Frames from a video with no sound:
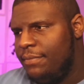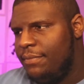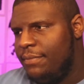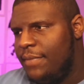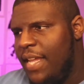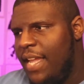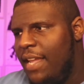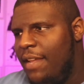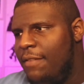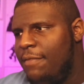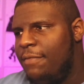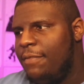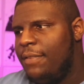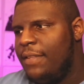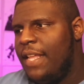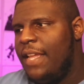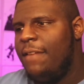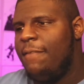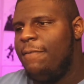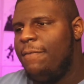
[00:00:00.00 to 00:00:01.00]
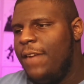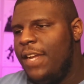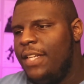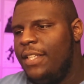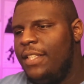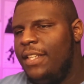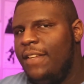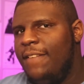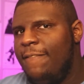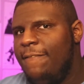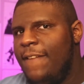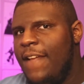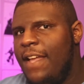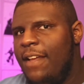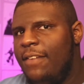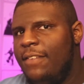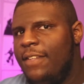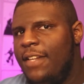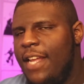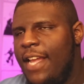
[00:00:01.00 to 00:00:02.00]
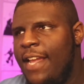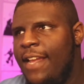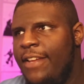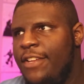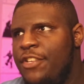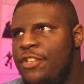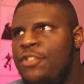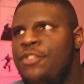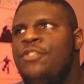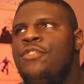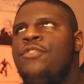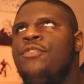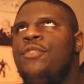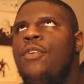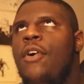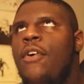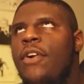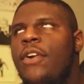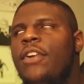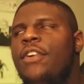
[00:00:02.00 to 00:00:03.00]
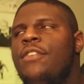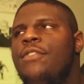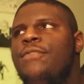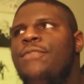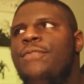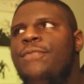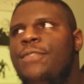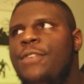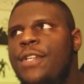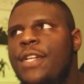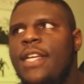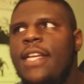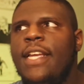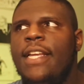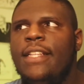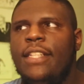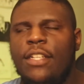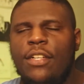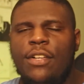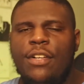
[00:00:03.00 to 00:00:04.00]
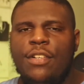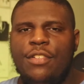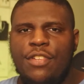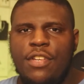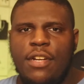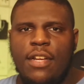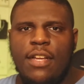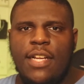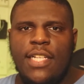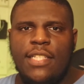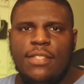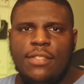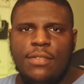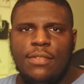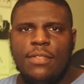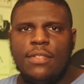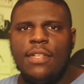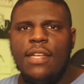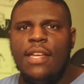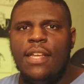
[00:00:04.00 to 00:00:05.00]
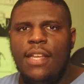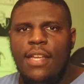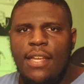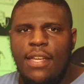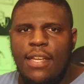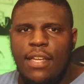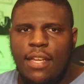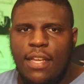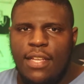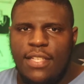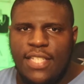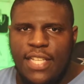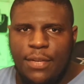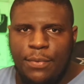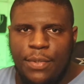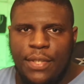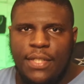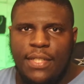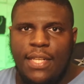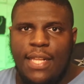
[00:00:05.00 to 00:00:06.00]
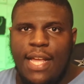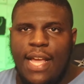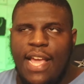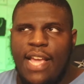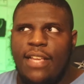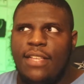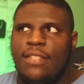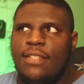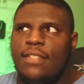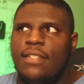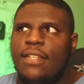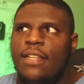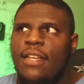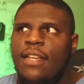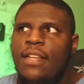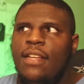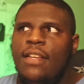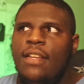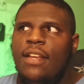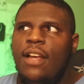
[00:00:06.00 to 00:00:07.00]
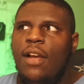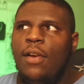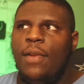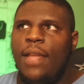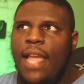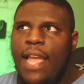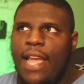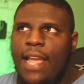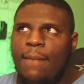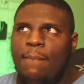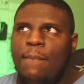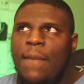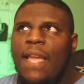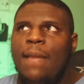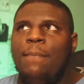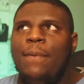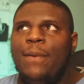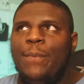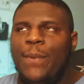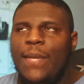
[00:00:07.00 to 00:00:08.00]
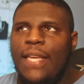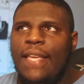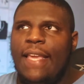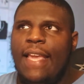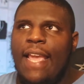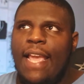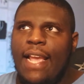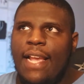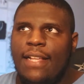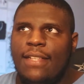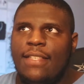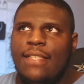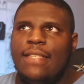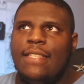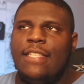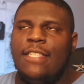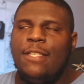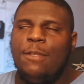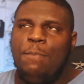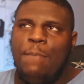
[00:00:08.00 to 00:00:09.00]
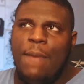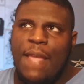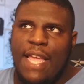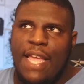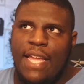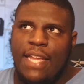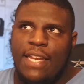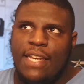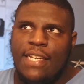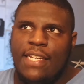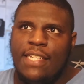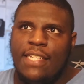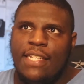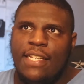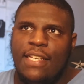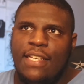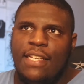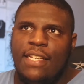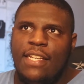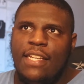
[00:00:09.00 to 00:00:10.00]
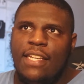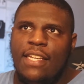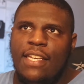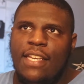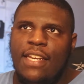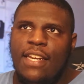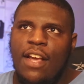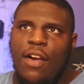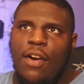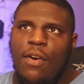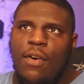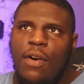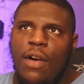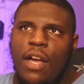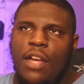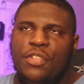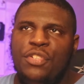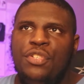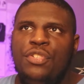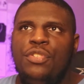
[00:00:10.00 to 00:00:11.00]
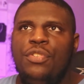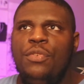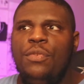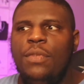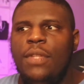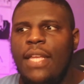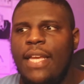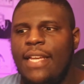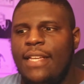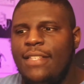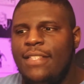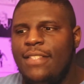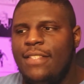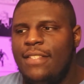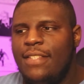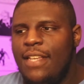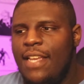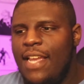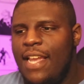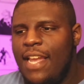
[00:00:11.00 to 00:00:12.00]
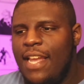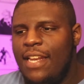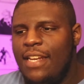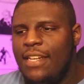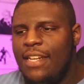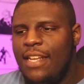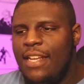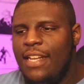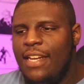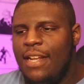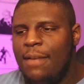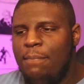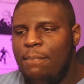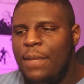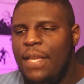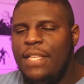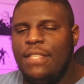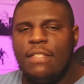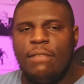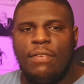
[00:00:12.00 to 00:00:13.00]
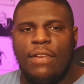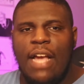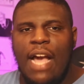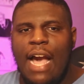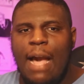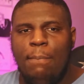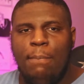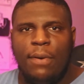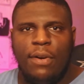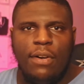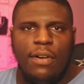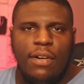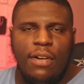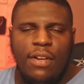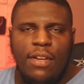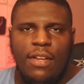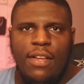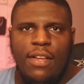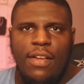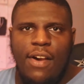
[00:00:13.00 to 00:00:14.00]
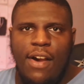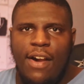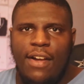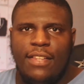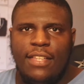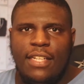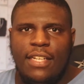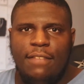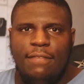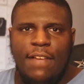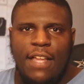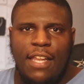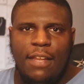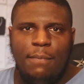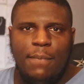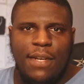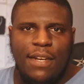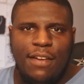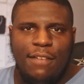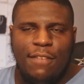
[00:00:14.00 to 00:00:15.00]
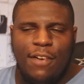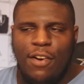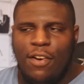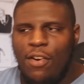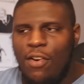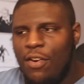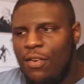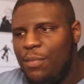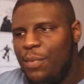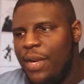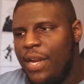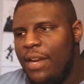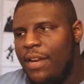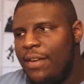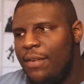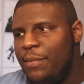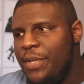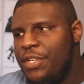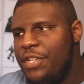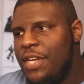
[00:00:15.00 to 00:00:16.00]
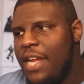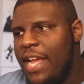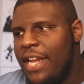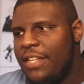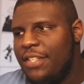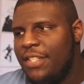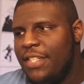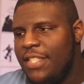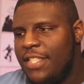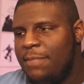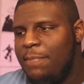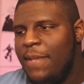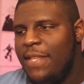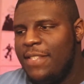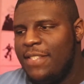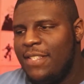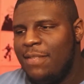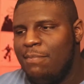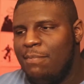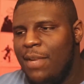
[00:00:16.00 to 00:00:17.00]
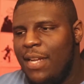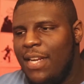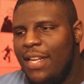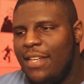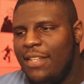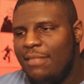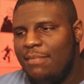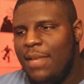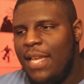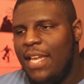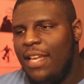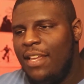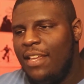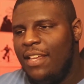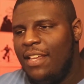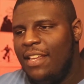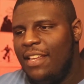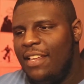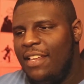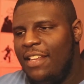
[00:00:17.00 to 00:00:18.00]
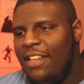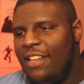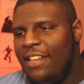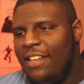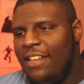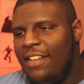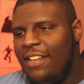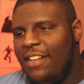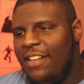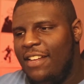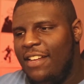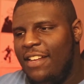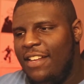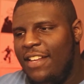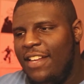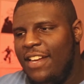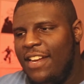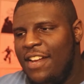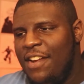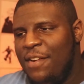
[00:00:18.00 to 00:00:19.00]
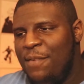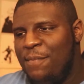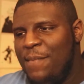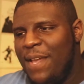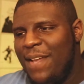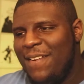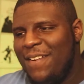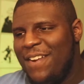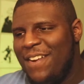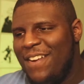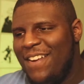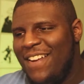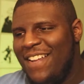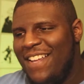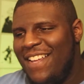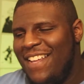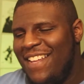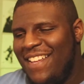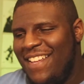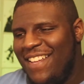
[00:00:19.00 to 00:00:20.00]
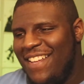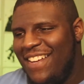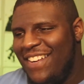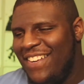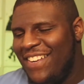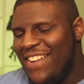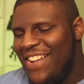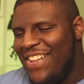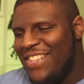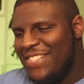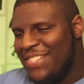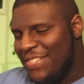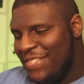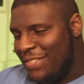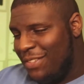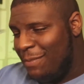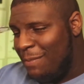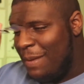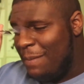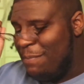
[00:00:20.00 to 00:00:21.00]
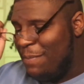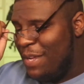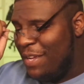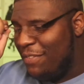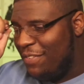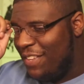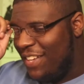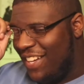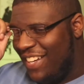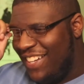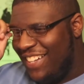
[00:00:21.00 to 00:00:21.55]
They have they have finally found a stronger footing in the current gen of consoles because they realized, okay, maybe we can't spend you know, a shoelace and, and a piece of copper on the development of our hardware, and we should actually spend some money to make, you know, make our uh, our consoles a little bit beefier